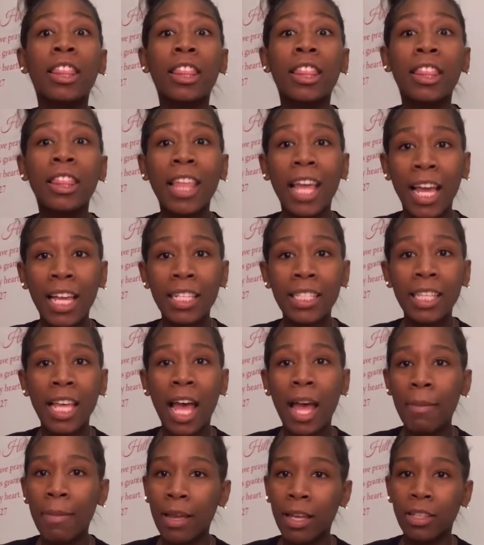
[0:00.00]
That's
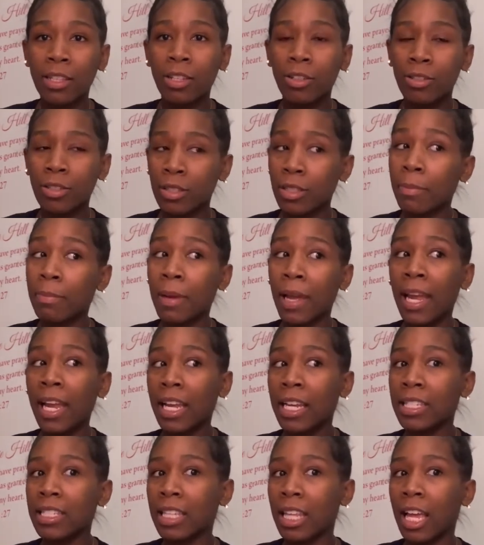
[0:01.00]
how bad those, the
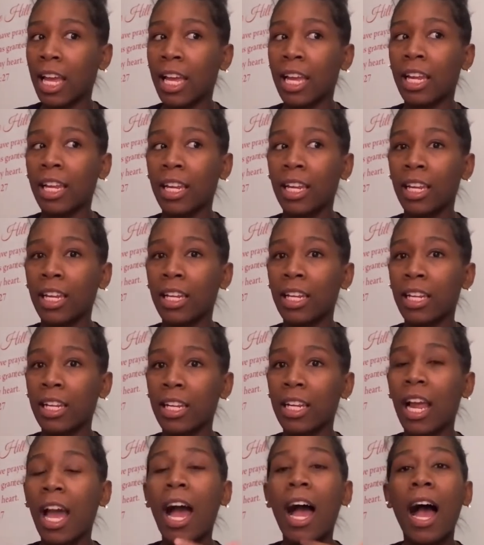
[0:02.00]
pains, like,
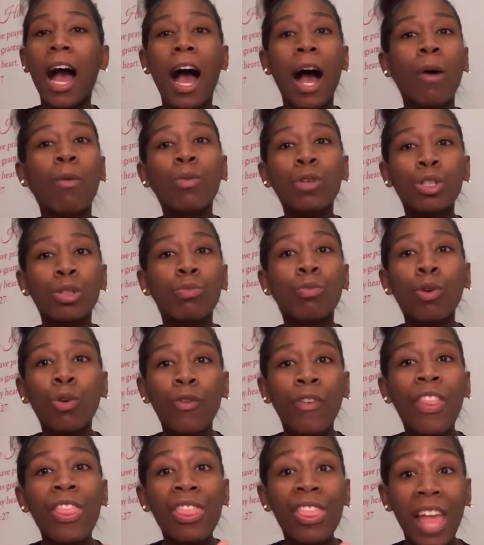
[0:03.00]
I was
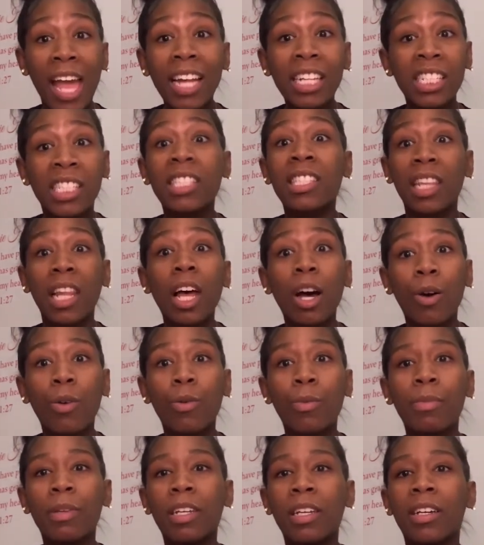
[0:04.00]
moving that slow
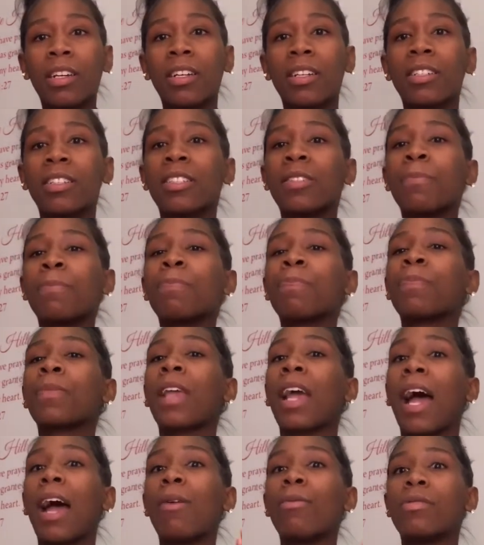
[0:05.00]
because
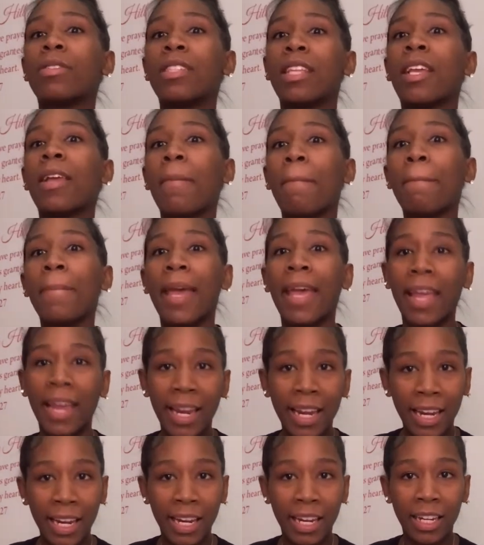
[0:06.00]
I was in
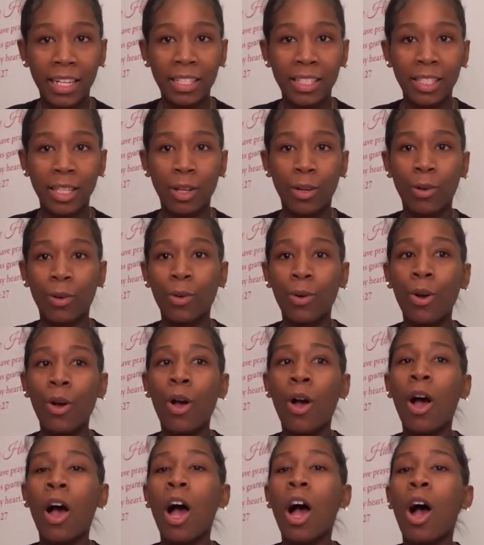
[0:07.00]
pain. So
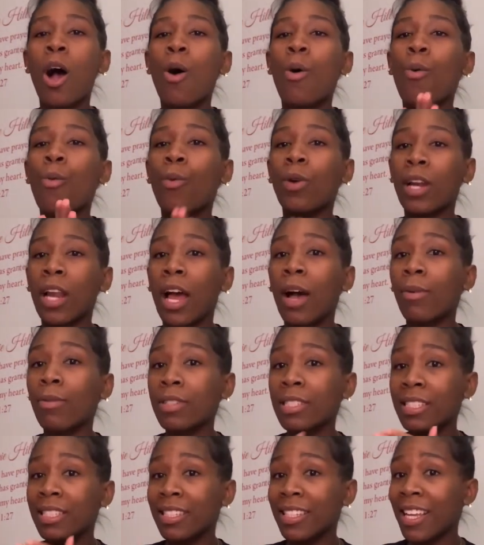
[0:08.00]
when I was
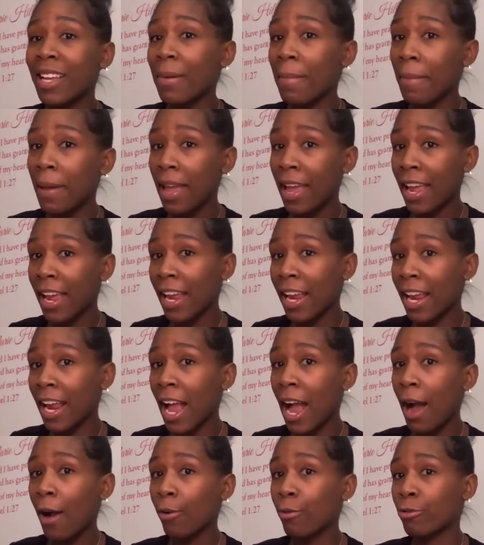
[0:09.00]
in pain,
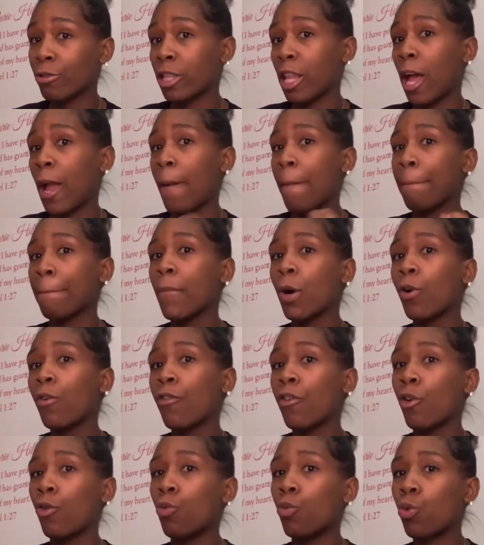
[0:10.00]
I was like
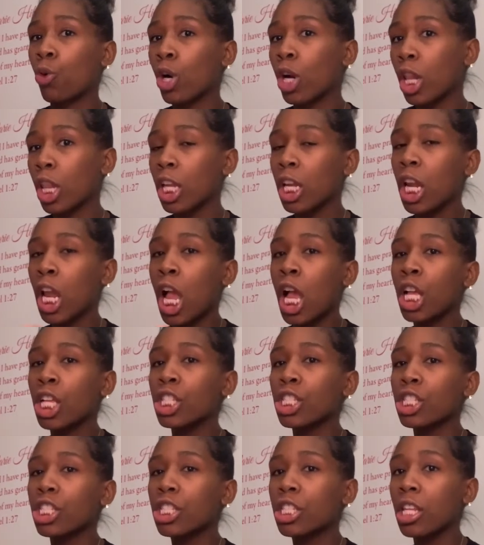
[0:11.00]
moving really
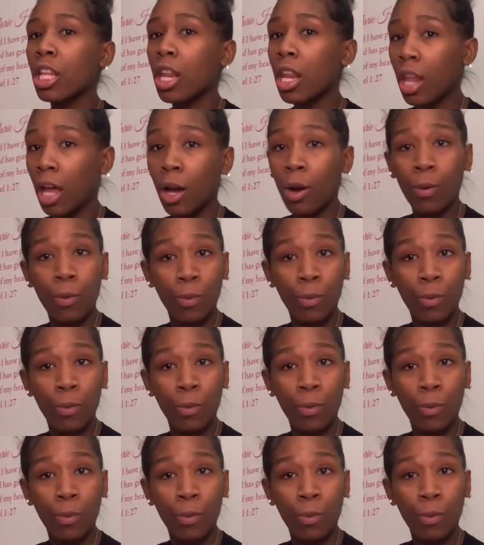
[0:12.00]
slow.